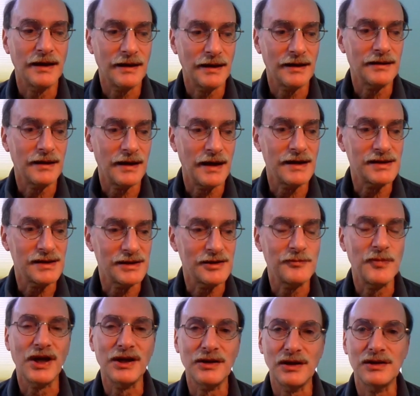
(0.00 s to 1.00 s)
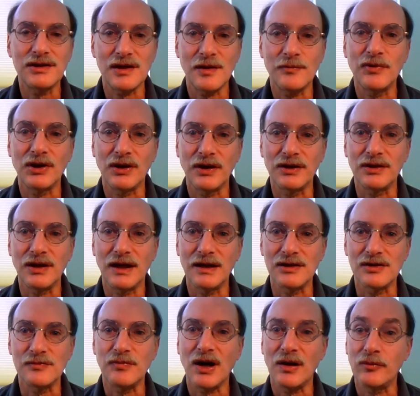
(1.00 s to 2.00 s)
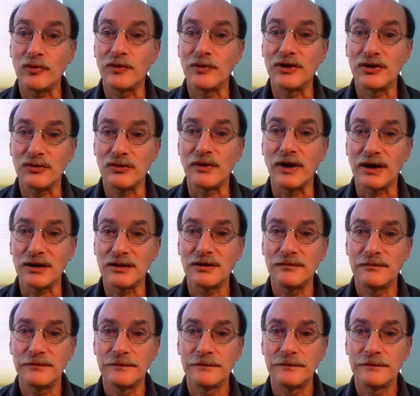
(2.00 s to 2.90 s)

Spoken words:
I suspect that something like that is probably correct.